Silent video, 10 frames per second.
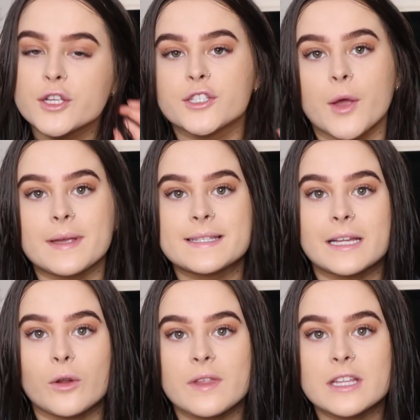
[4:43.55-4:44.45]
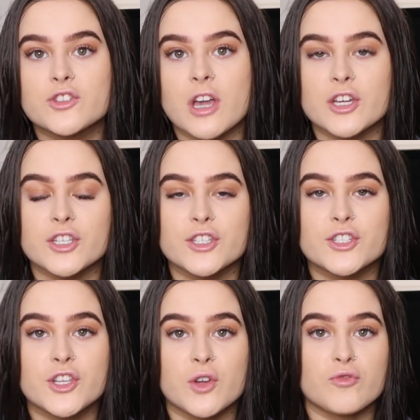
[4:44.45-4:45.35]
So it said on the
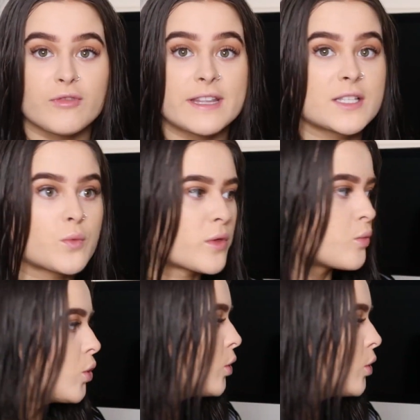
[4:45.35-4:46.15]
instructions to rinse with